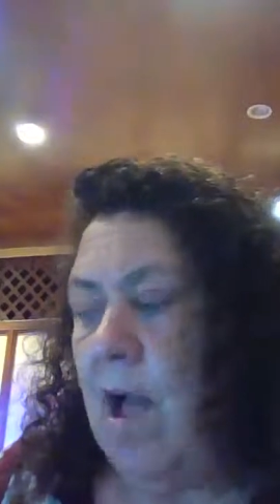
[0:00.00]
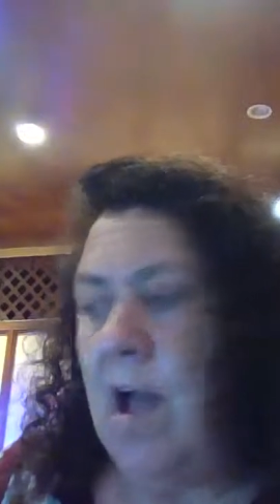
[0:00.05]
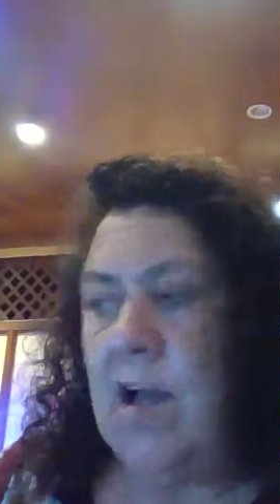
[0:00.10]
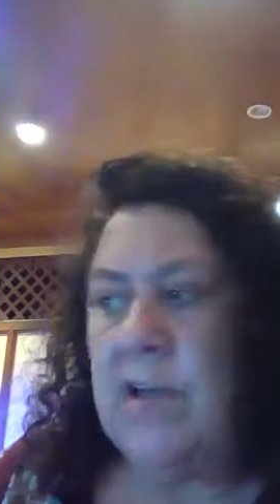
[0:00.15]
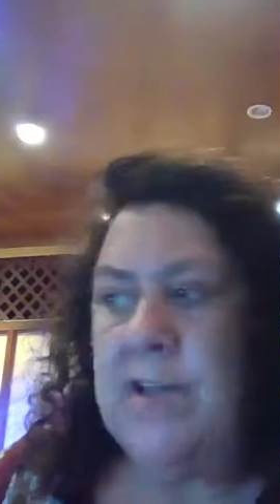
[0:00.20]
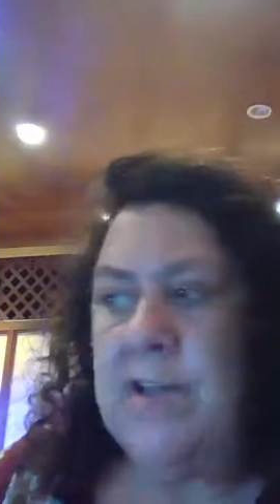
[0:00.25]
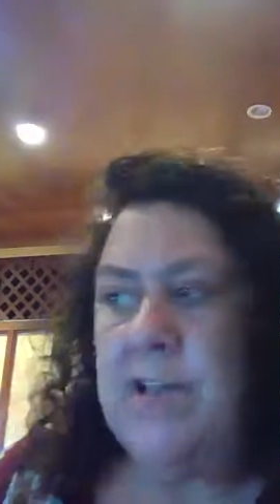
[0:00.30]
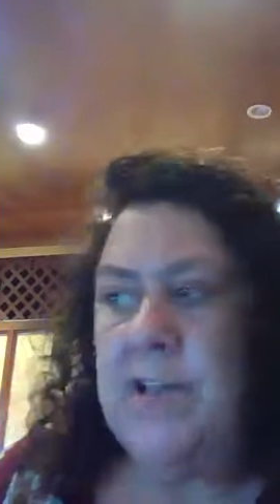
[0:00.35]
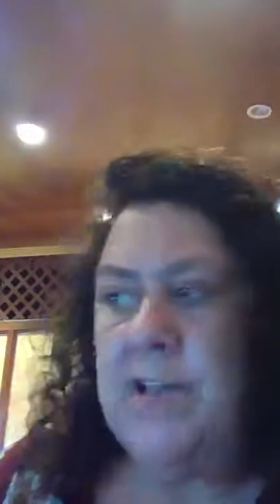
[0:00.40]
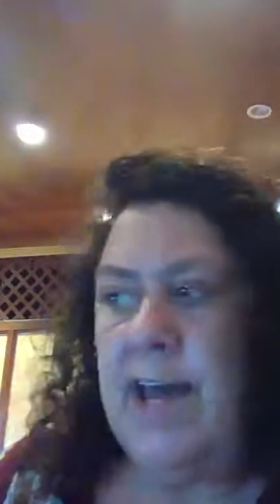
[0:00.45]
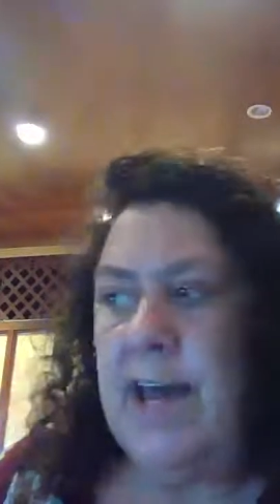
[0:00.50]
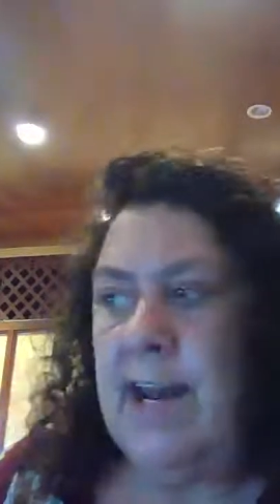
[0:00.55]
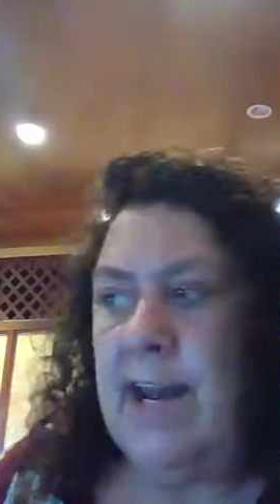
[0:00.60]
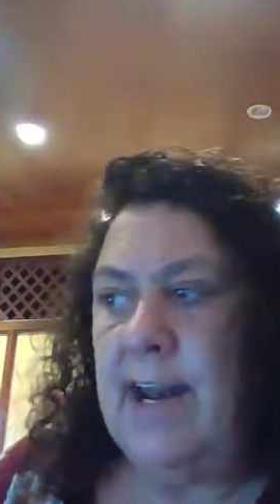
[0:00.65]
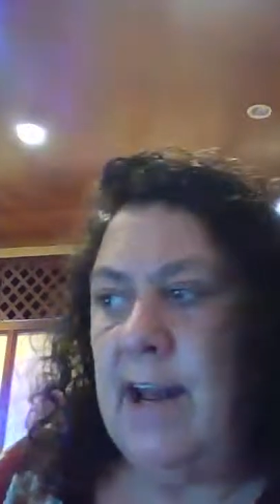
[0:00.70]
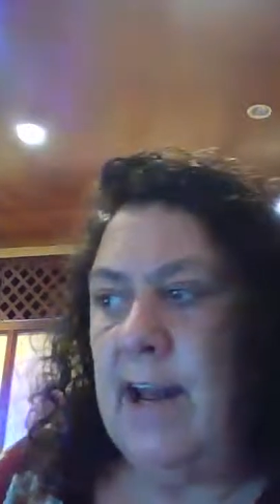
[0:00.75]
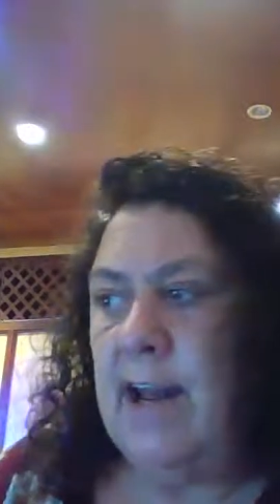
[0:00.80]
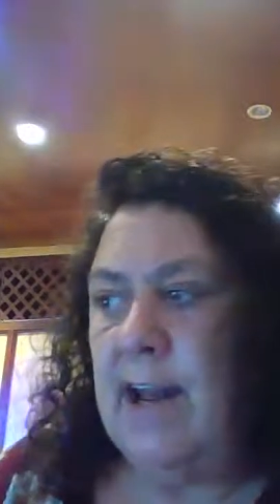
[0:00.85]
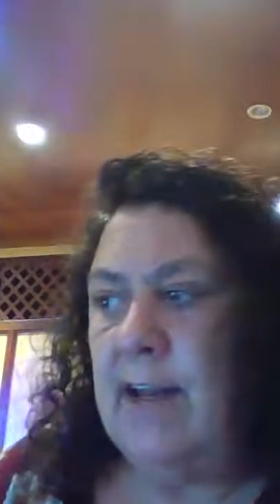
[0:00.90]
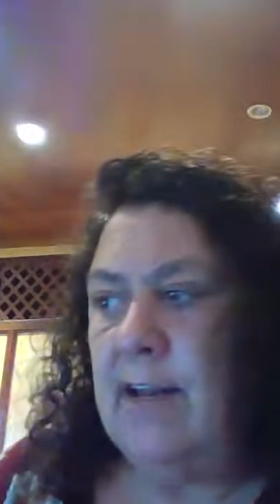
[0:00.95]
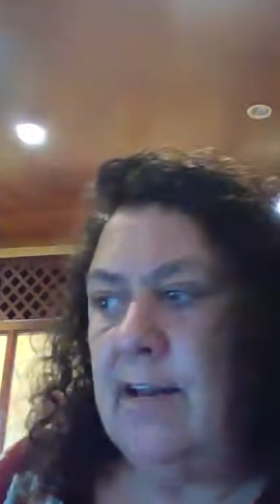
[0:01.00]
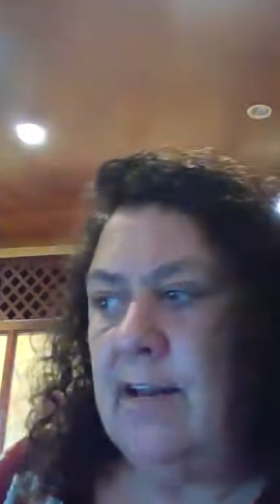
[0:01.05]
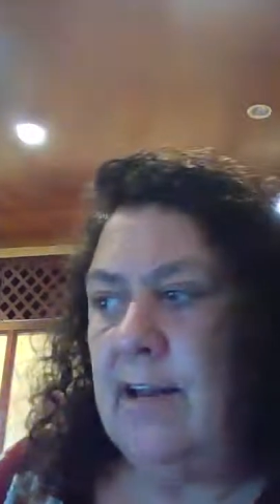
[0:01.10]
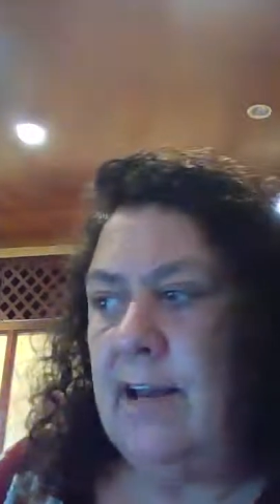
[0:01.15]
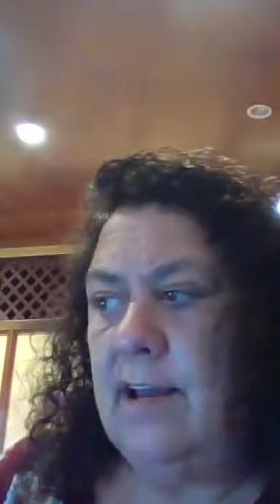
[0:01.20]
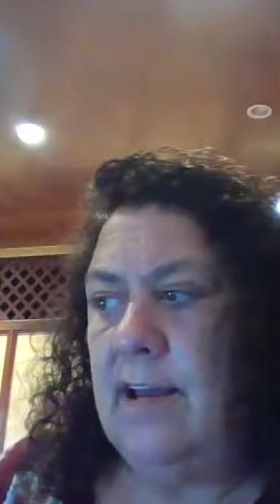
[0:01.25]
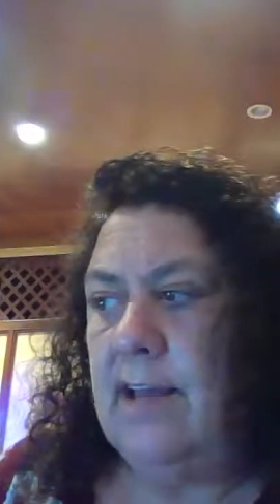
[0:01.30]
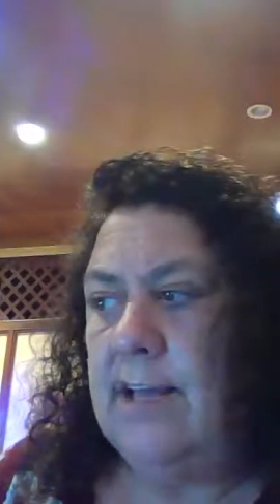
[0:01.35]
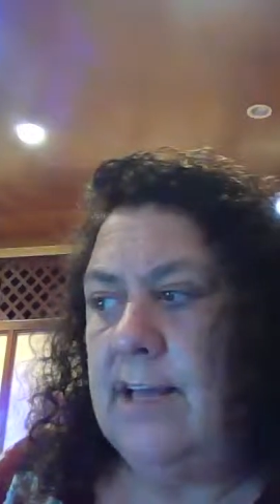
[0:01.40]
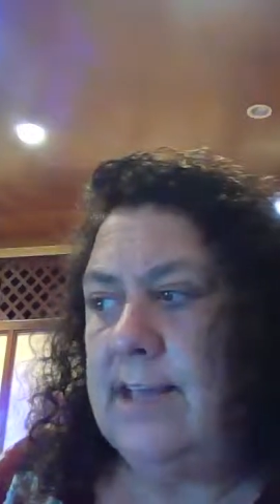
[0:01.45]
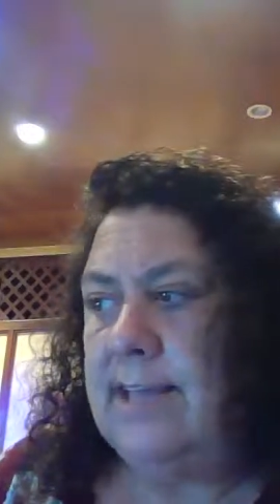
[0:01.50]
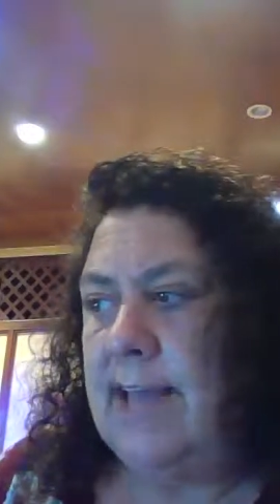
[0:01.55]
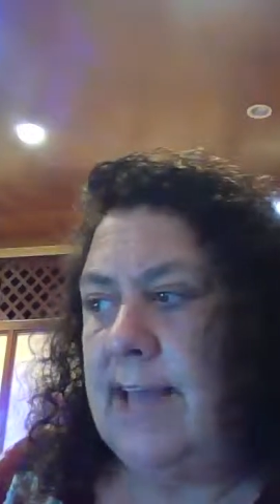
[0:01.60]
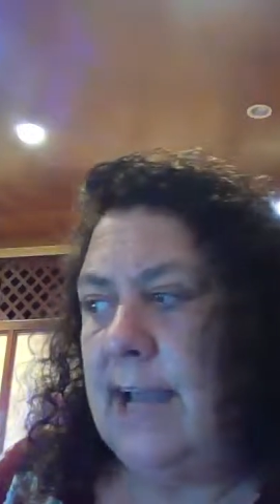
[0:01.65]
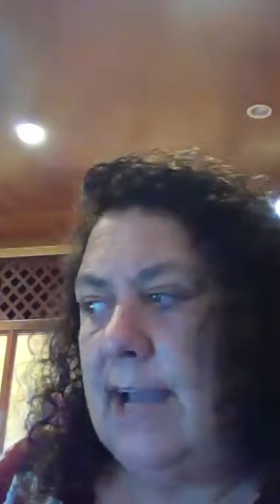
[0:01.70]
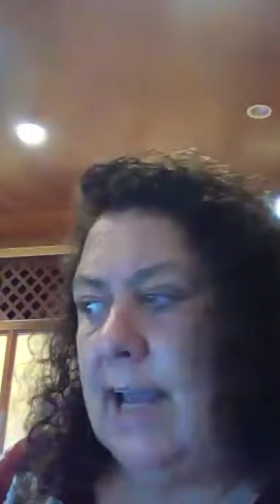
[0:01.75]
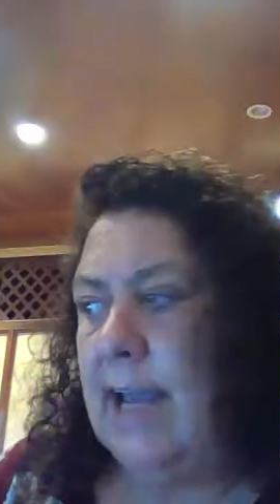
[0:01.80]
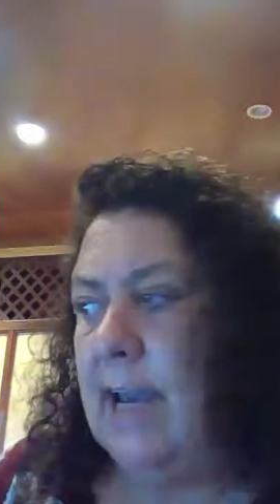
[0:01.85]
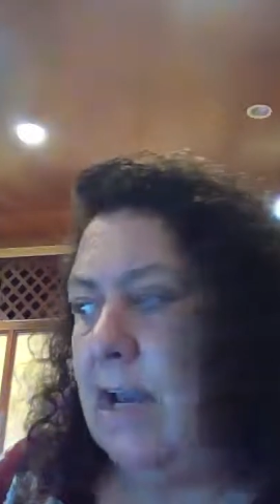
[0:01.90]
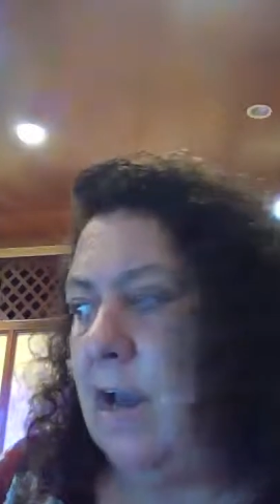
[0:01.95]
I'll do that in a
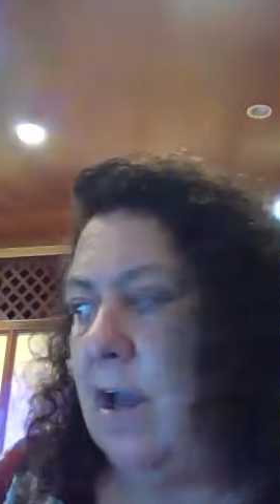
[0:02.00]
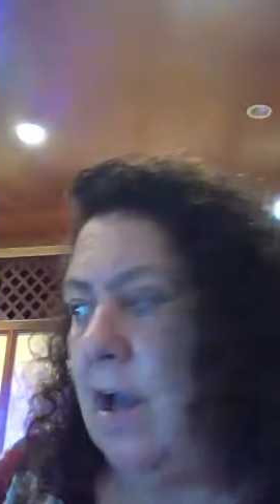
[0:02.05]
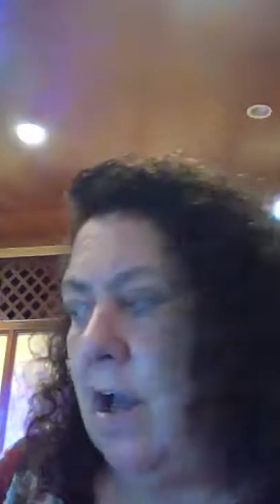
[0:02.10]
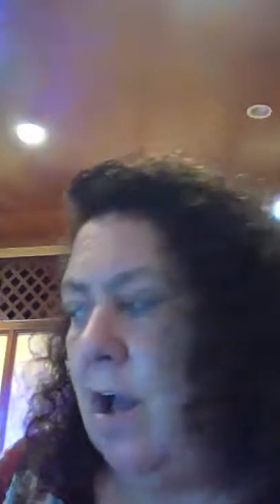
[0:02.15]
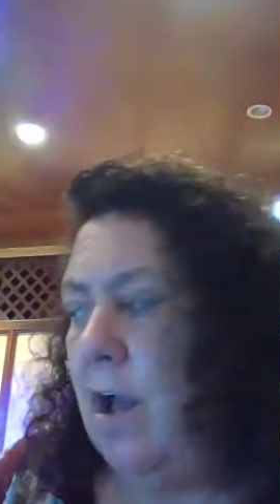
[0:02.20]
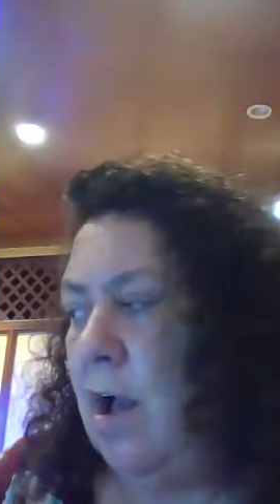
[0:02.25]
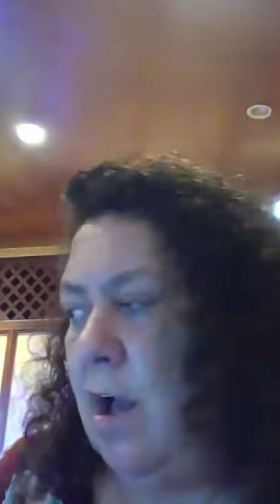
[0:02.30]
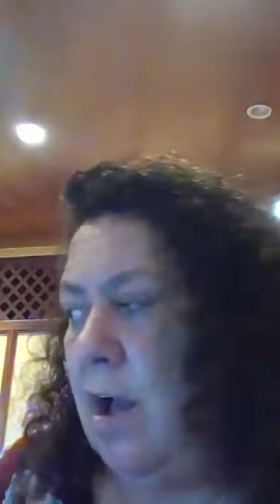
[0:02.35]
second.